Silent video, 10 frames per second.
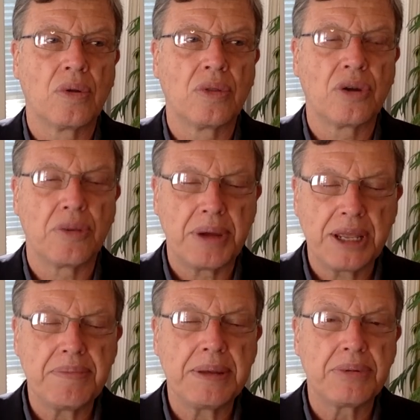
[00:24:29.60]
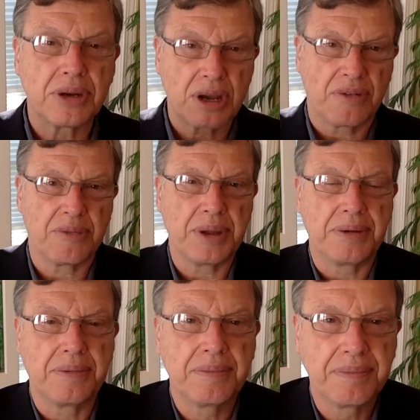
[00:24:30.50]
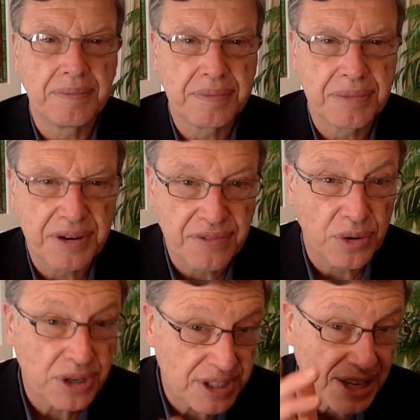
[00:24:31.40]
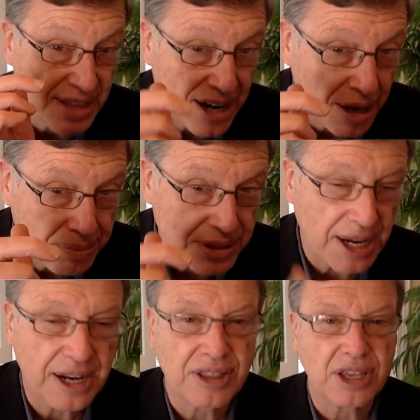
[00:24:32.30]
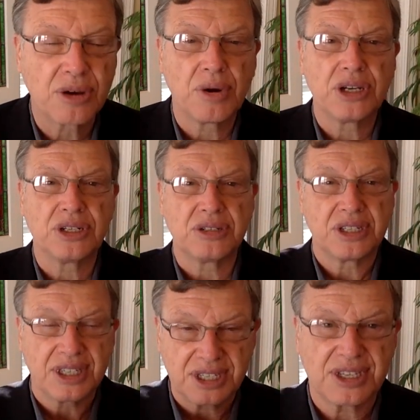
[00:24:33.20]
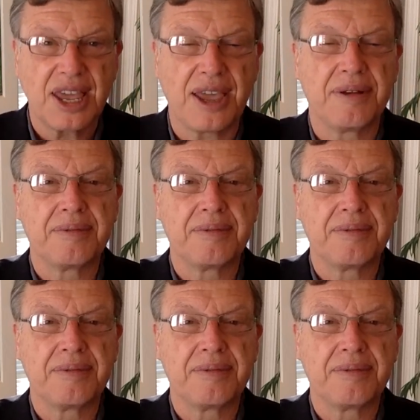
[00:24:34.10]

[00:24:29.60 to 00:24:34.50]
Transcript: There are many people in government that focus on that upside of the equation to this day.